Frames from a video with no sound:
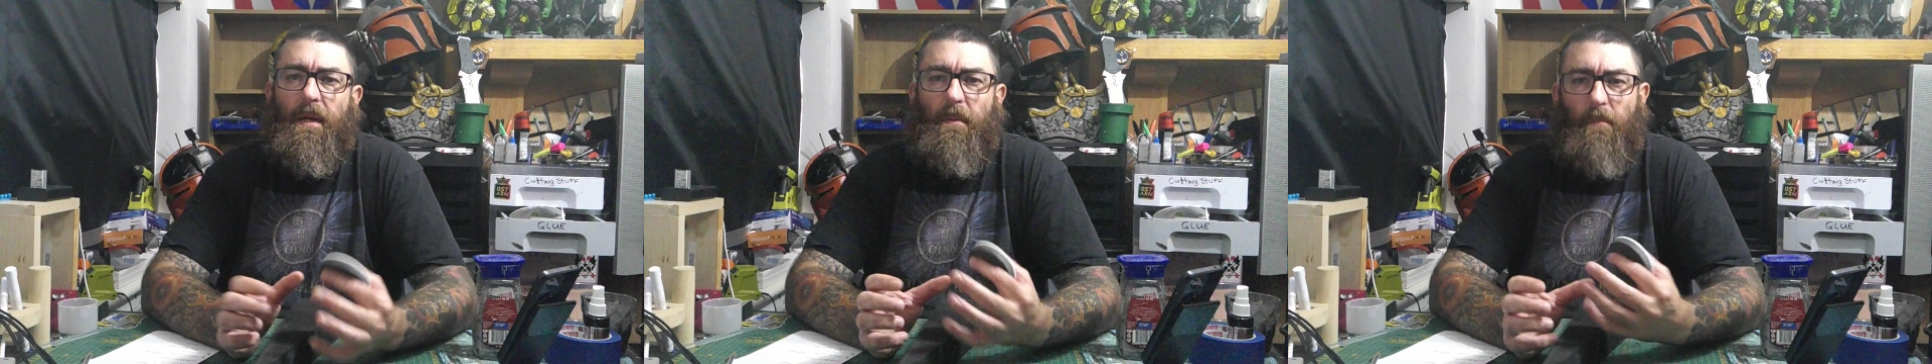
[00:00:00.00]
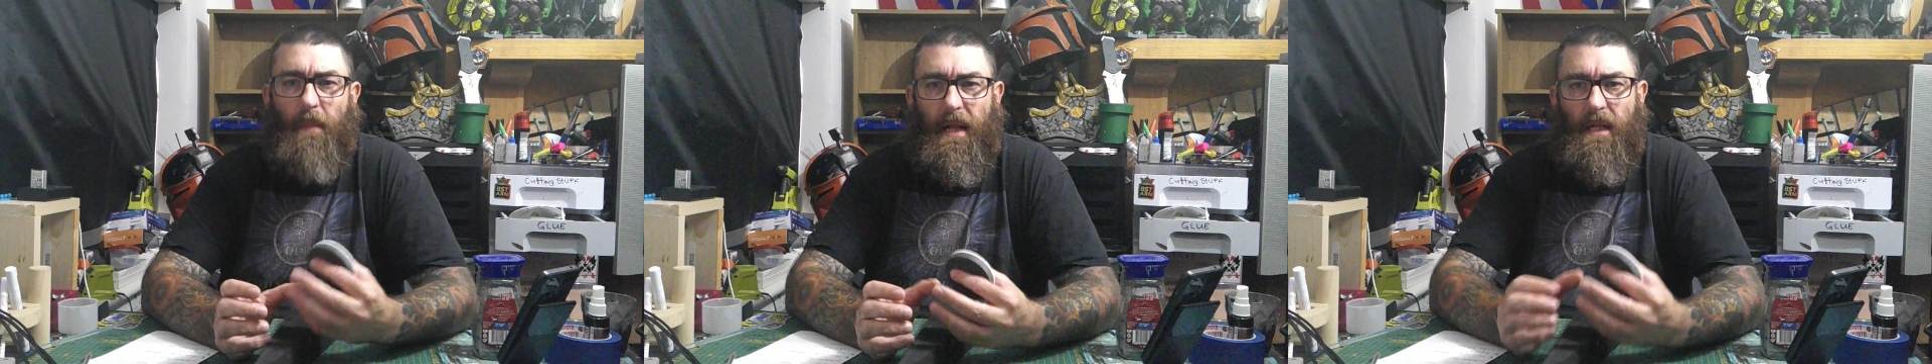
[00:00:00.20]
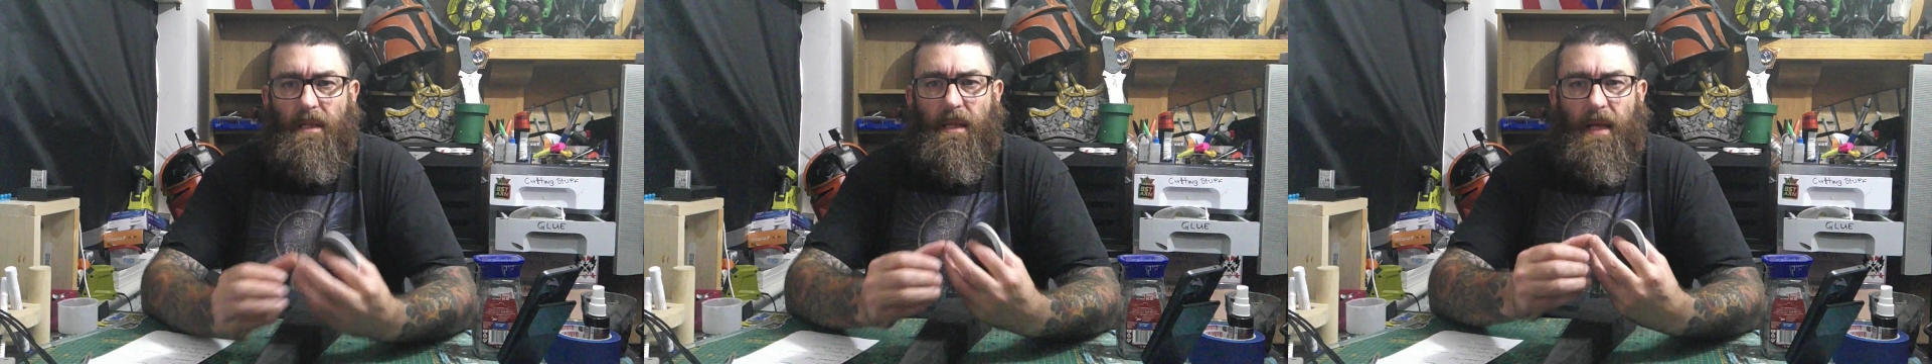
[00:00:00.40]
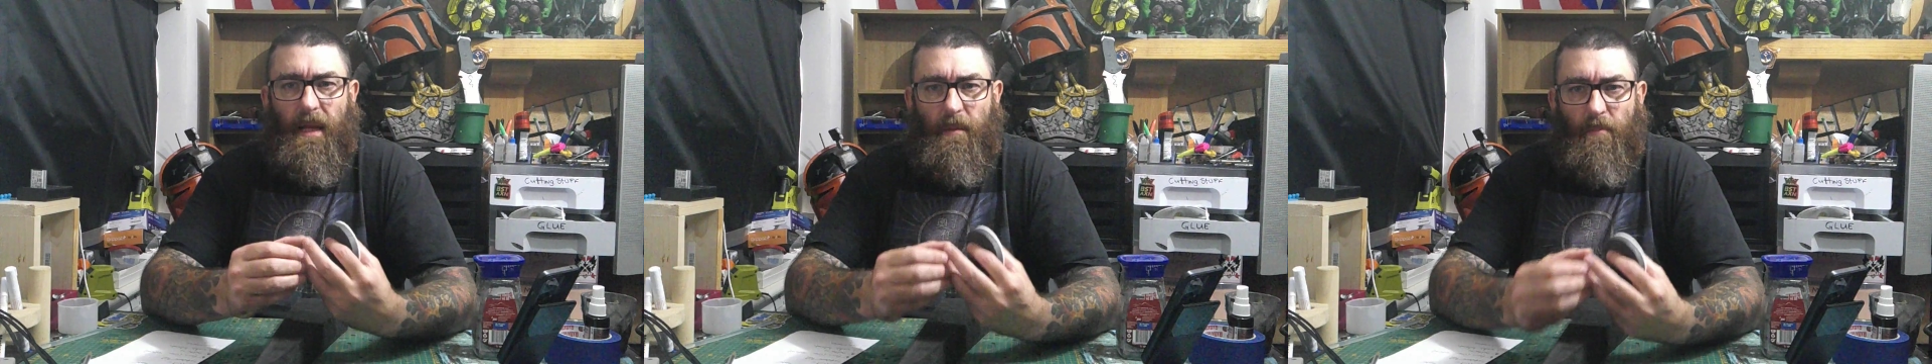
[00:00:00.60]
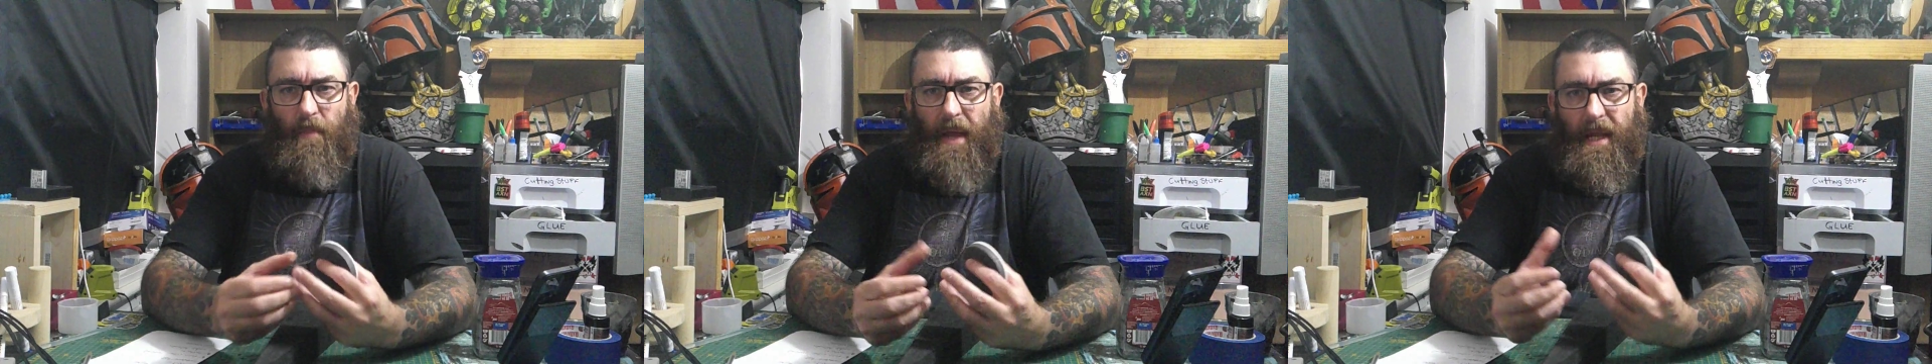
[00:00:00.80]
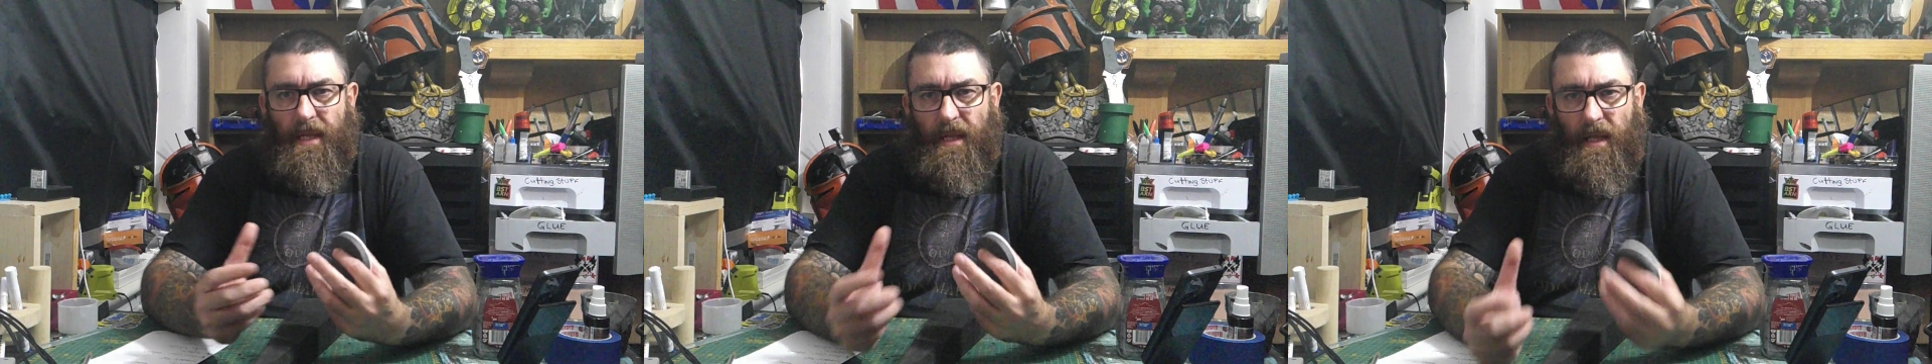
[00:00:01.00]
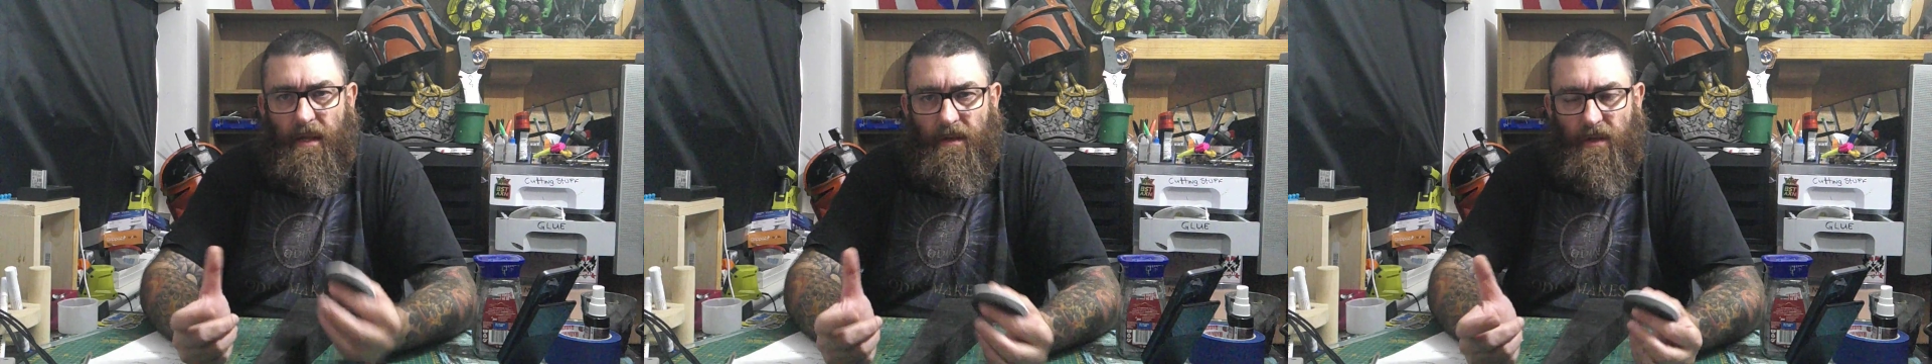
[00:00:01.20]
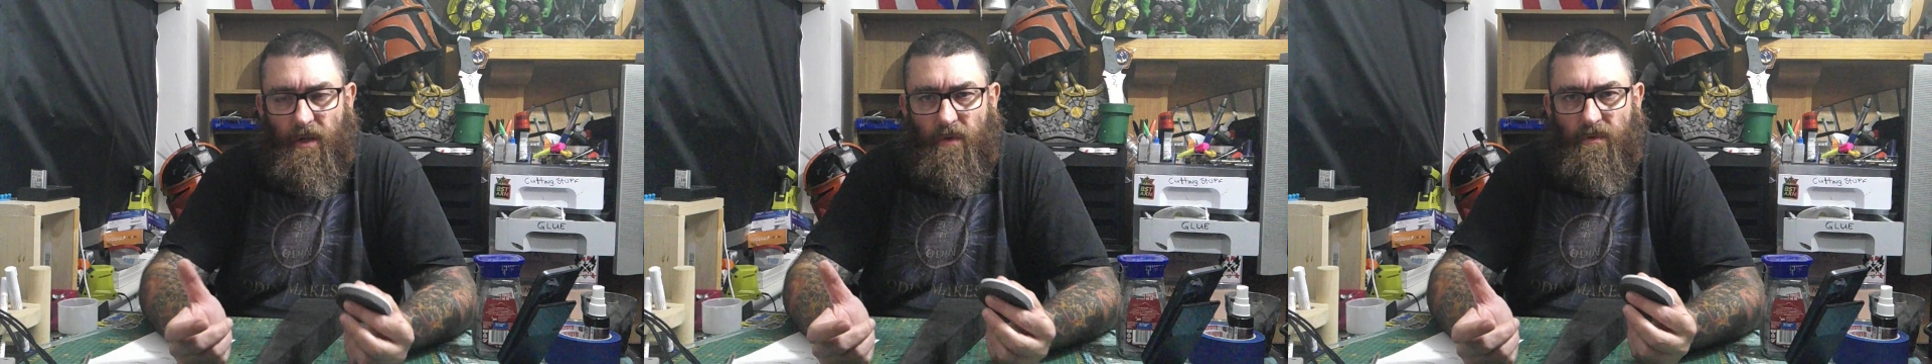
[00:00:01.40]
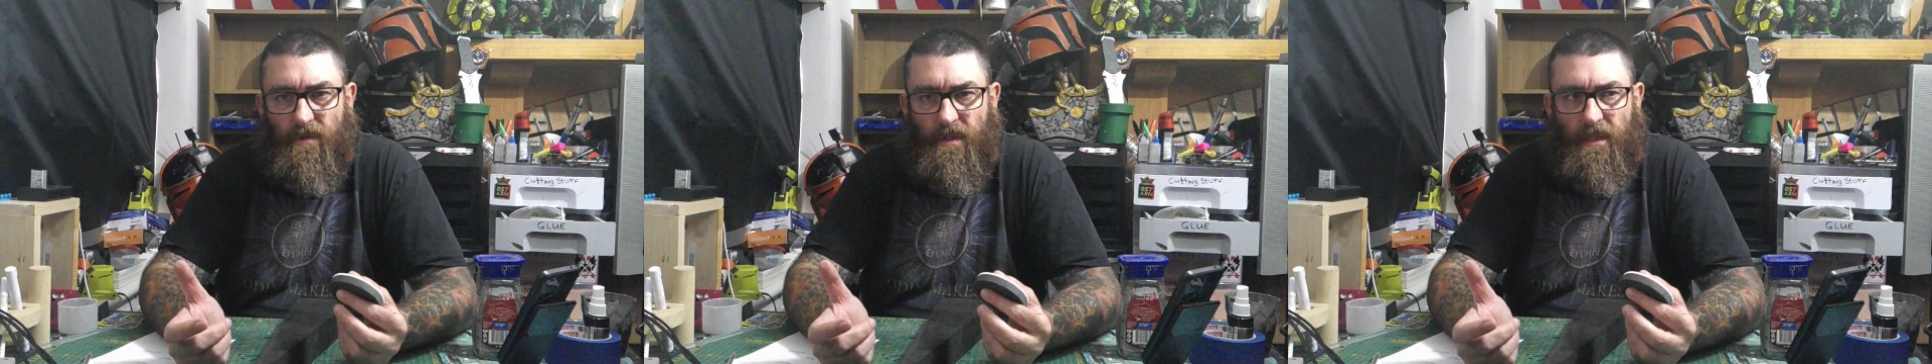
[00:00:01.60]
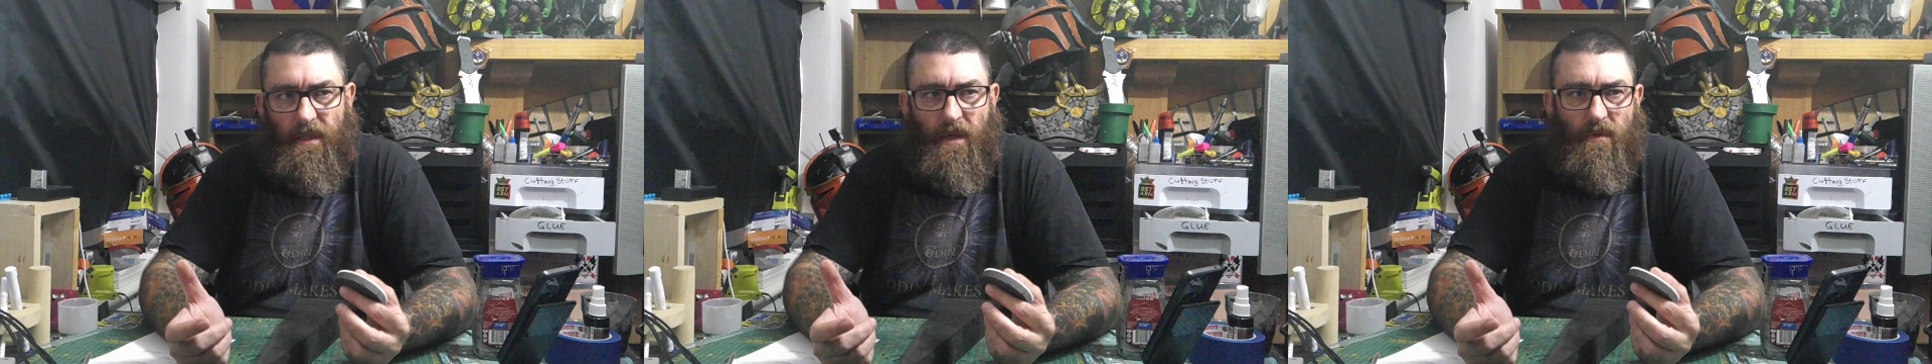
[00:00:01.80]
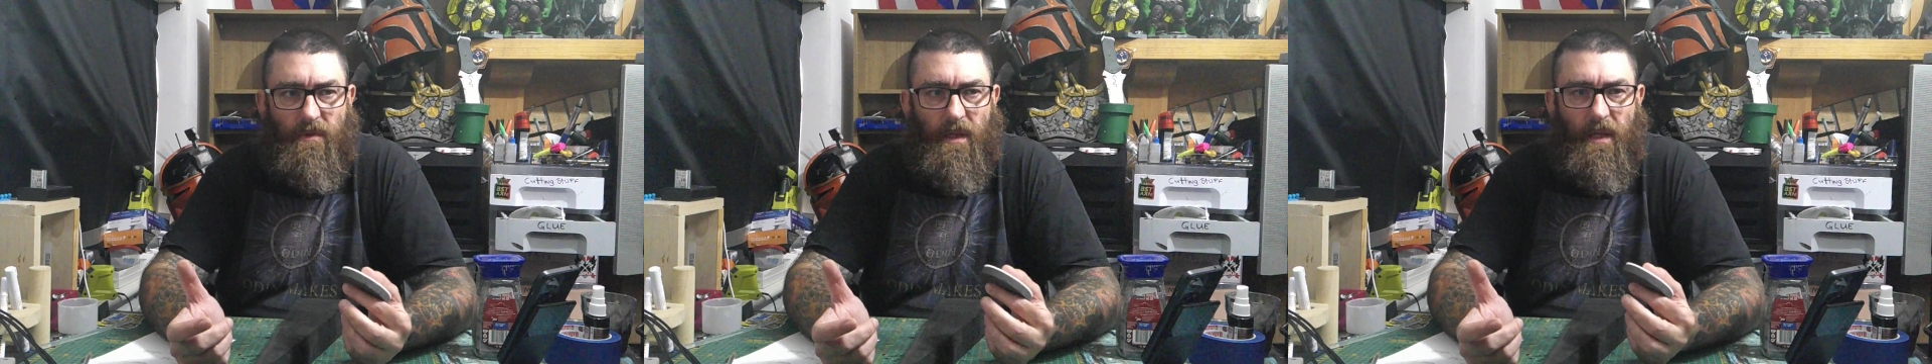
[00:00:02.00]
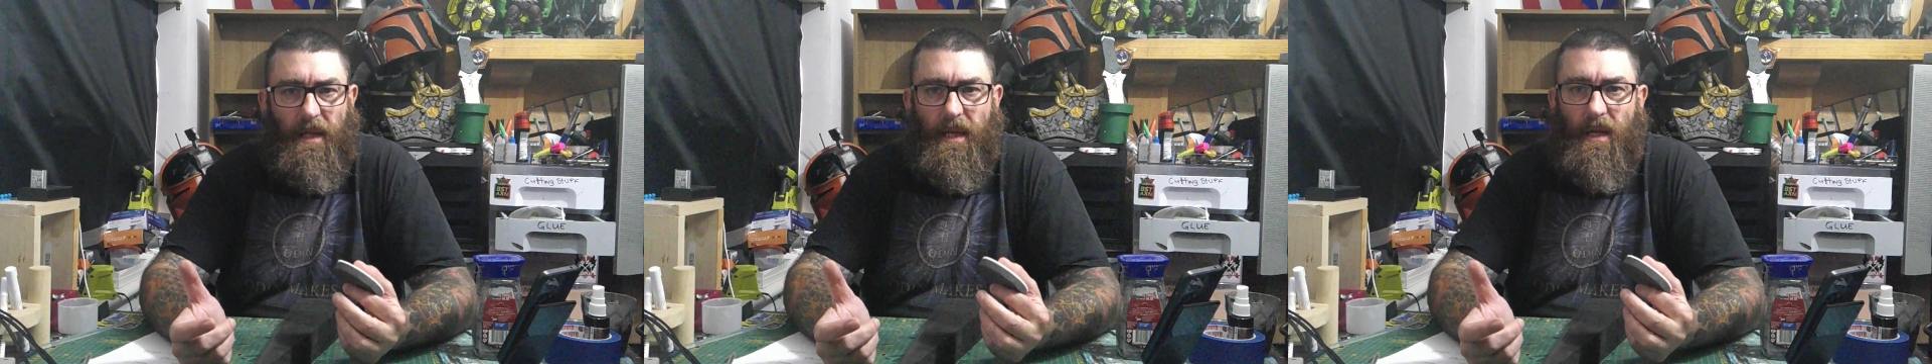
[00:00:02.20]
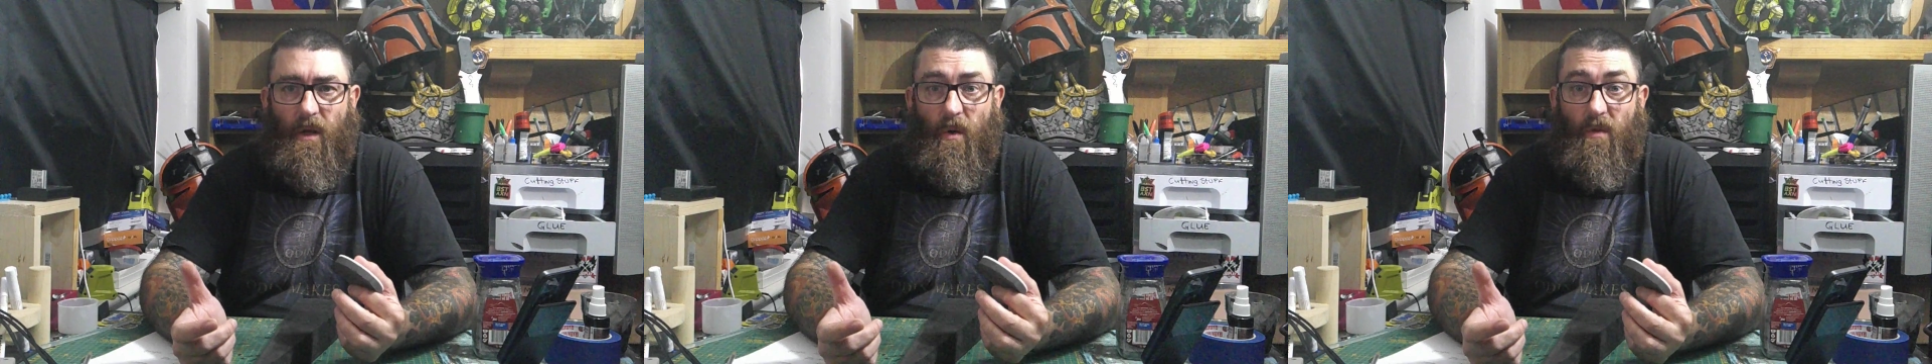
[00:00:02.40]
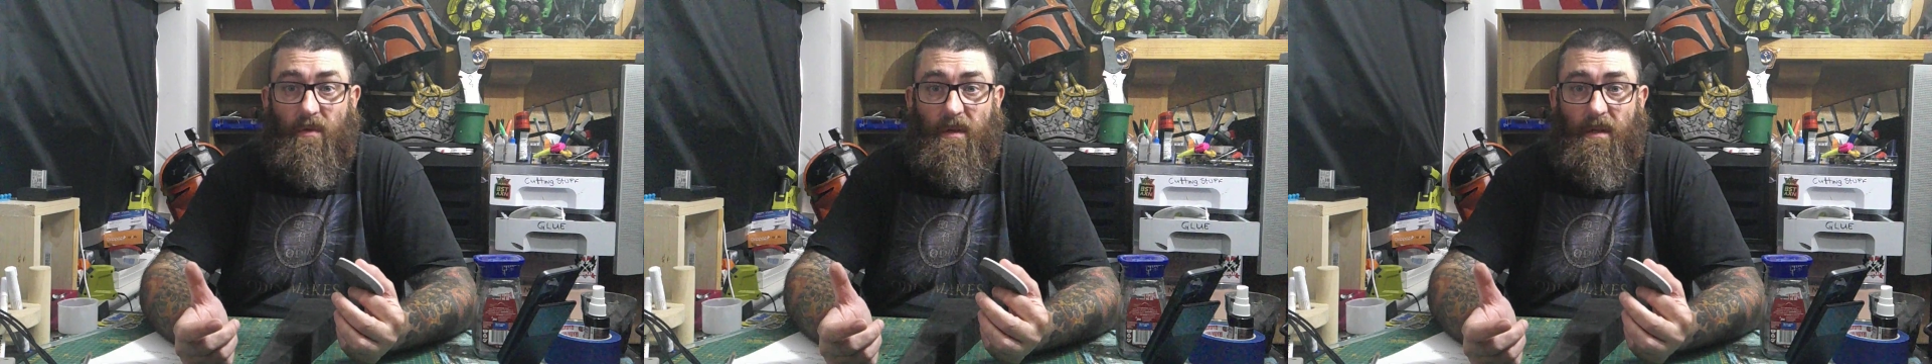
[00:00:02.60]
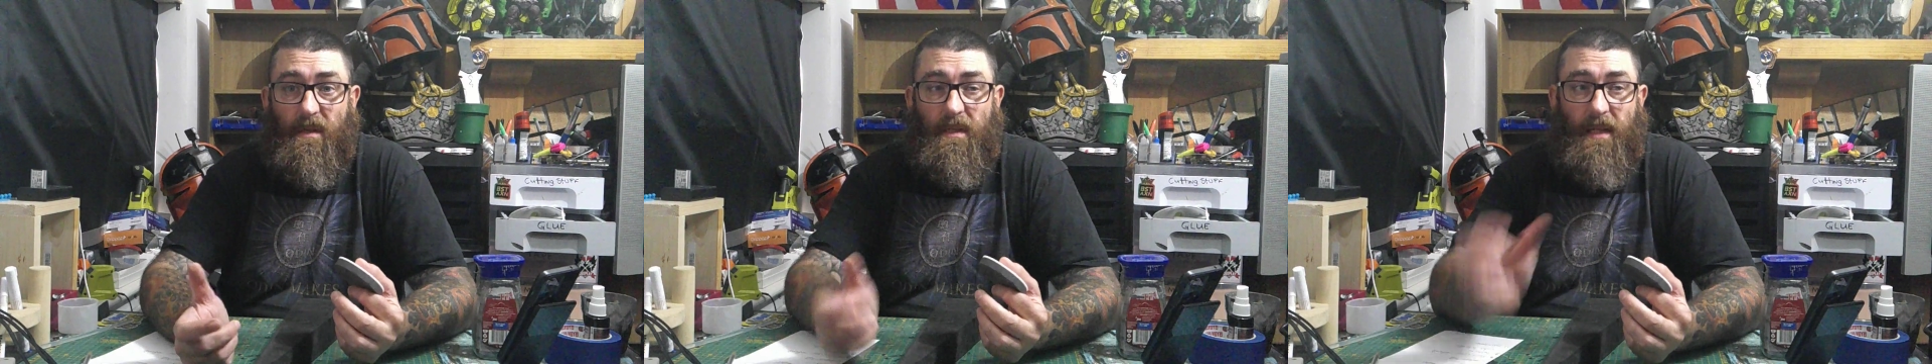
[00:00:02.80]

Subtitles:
melt it and bend it and use it like, you know,